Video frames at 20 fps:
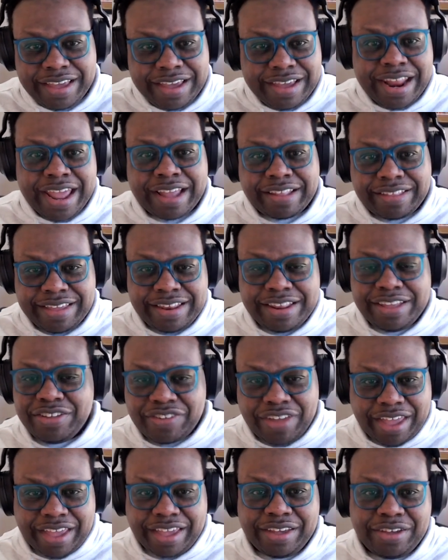enact any
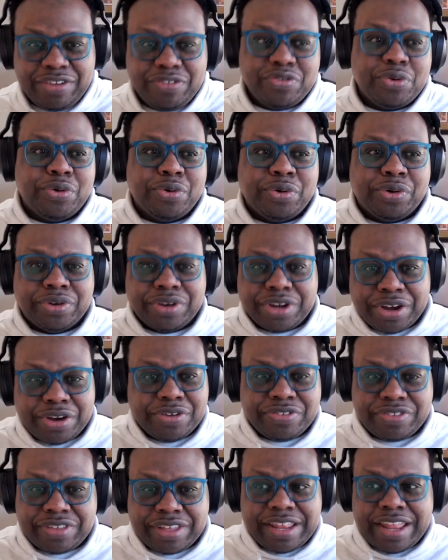change or
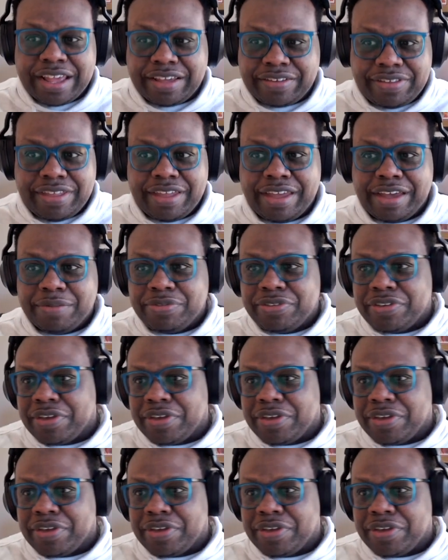knows the next step.